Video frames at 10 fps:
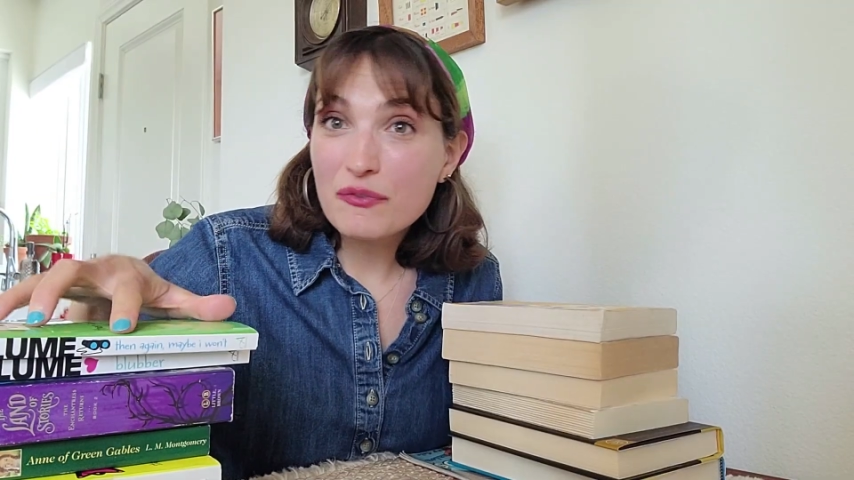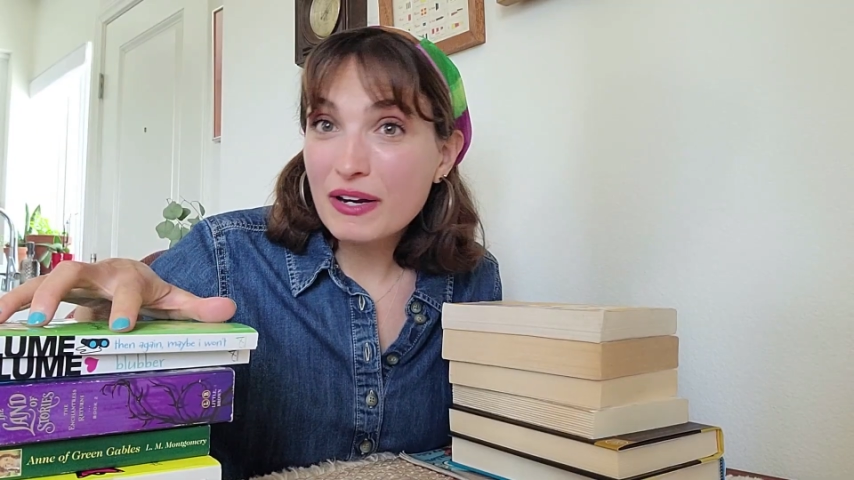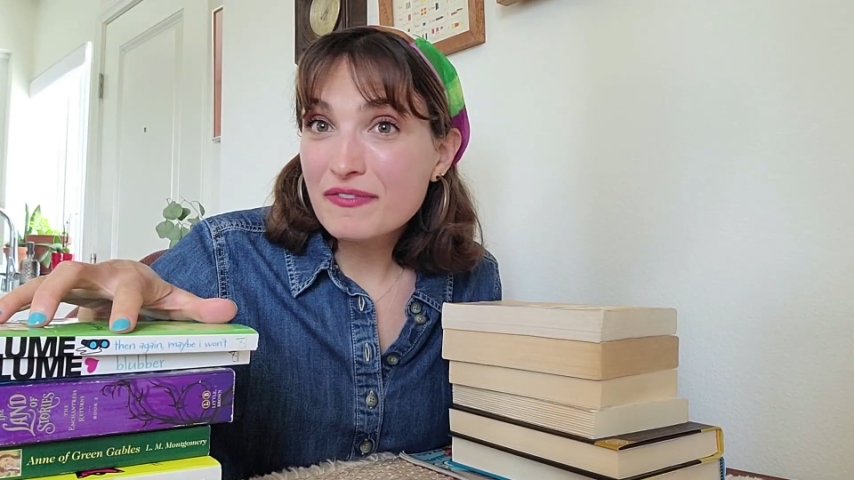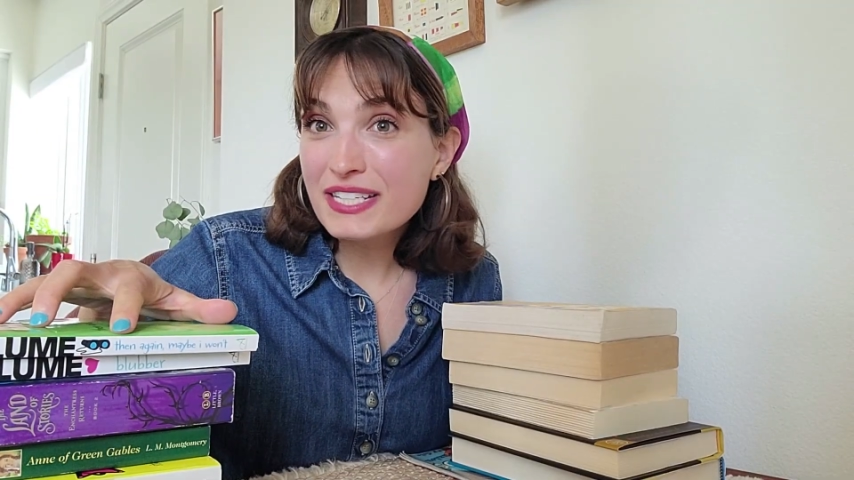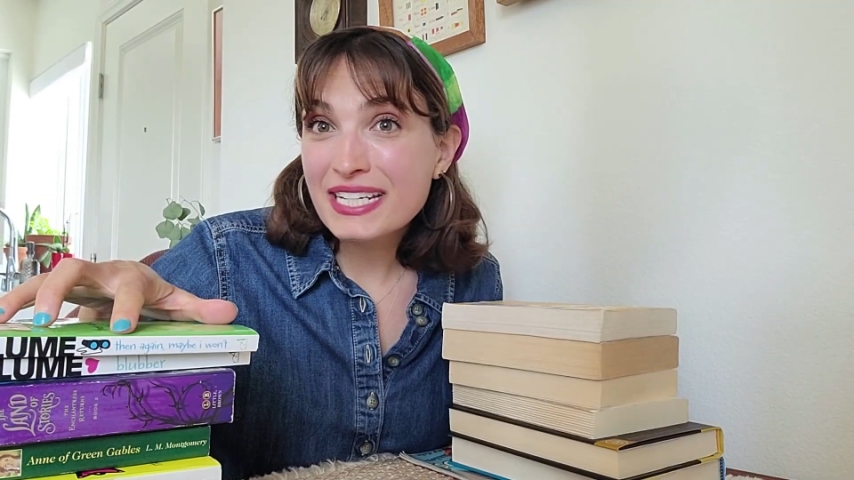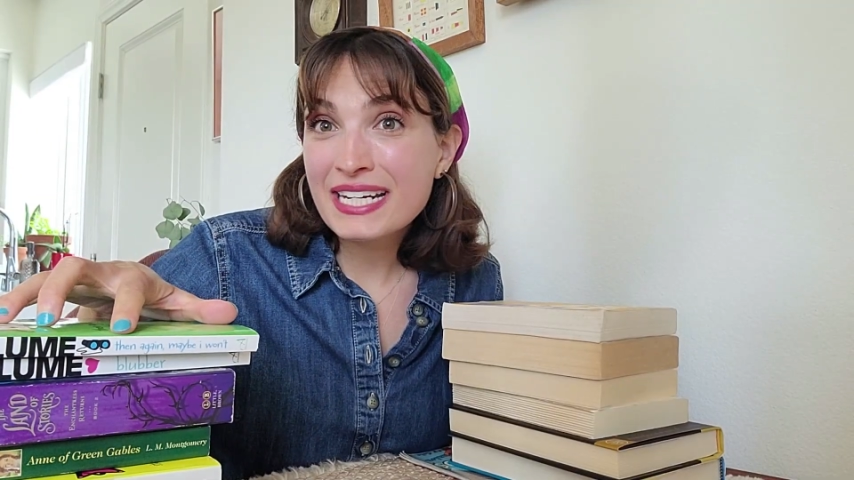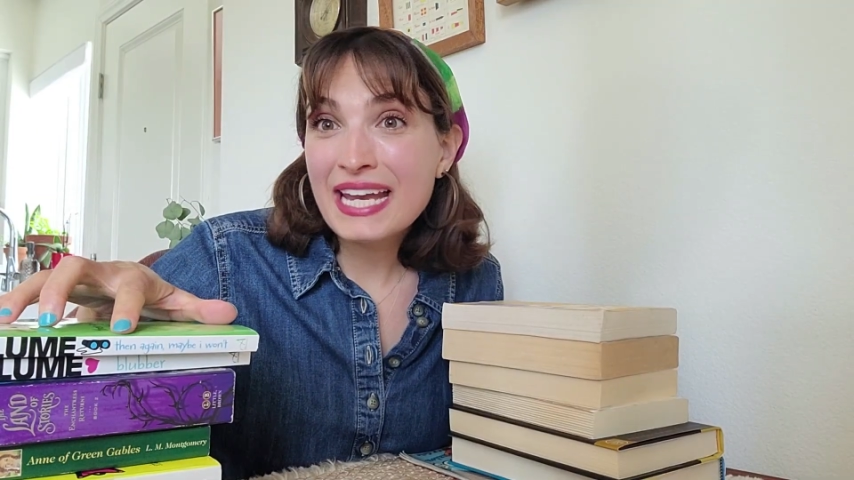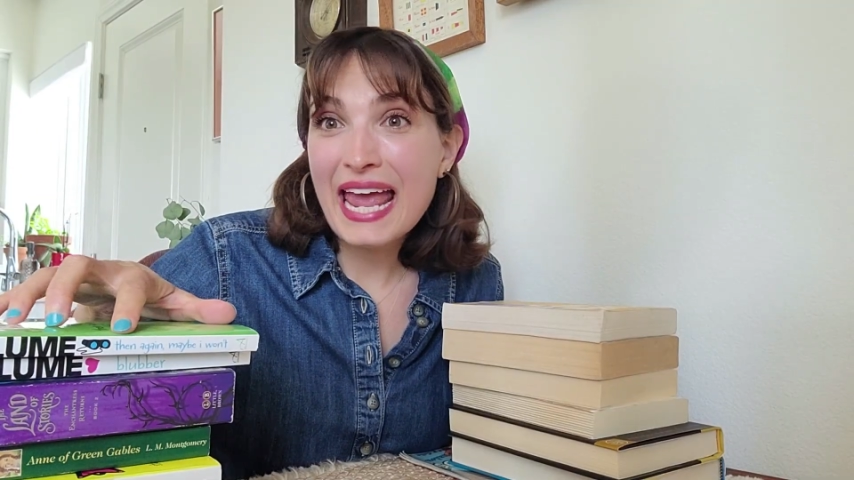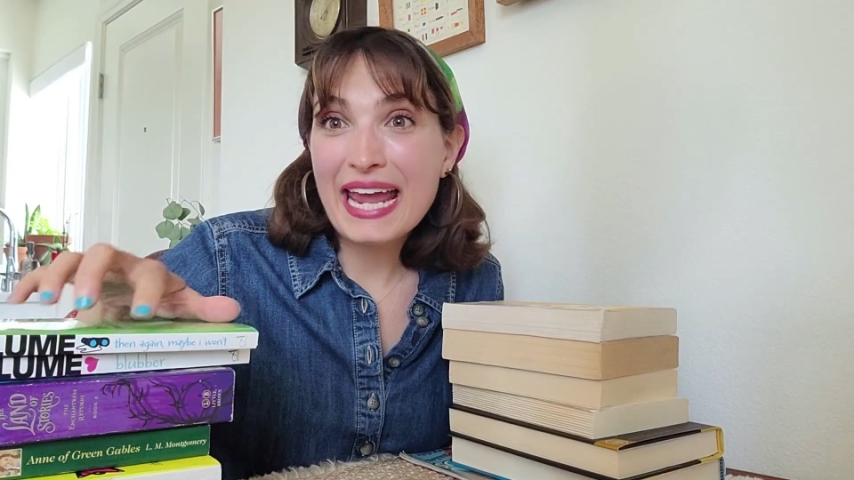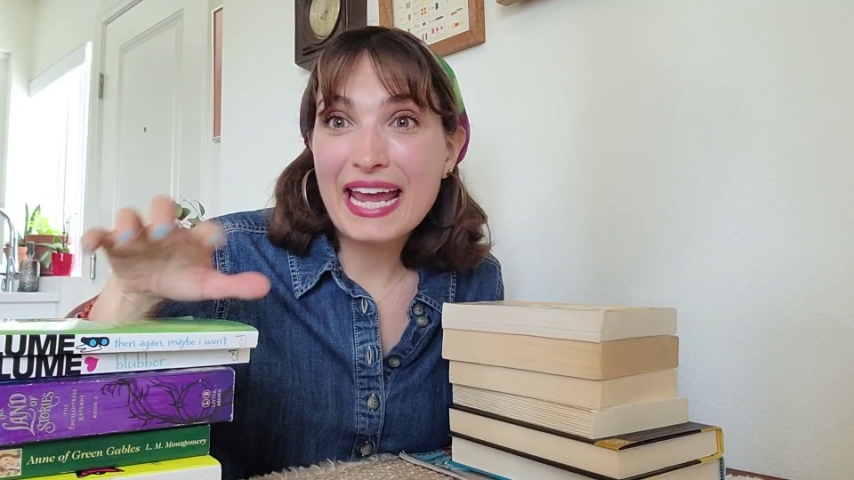
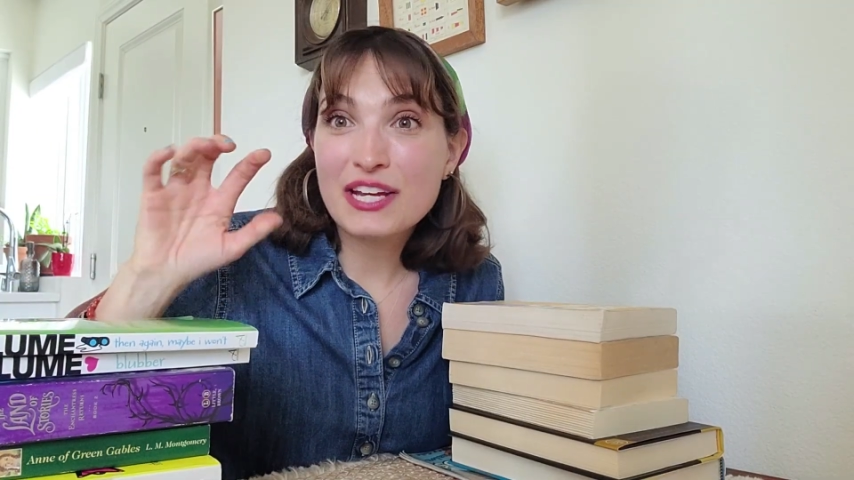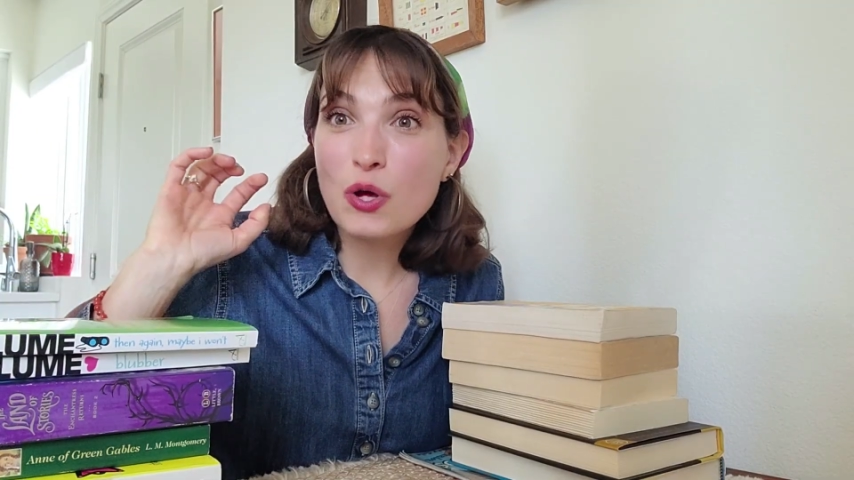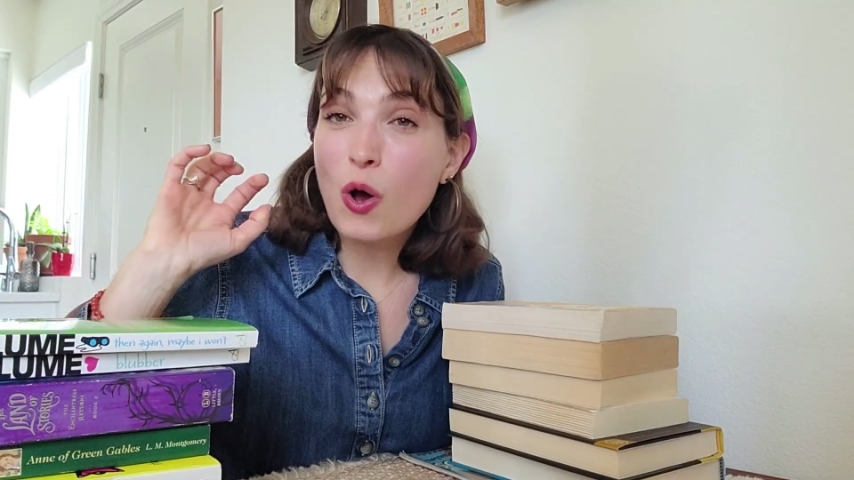thrifted and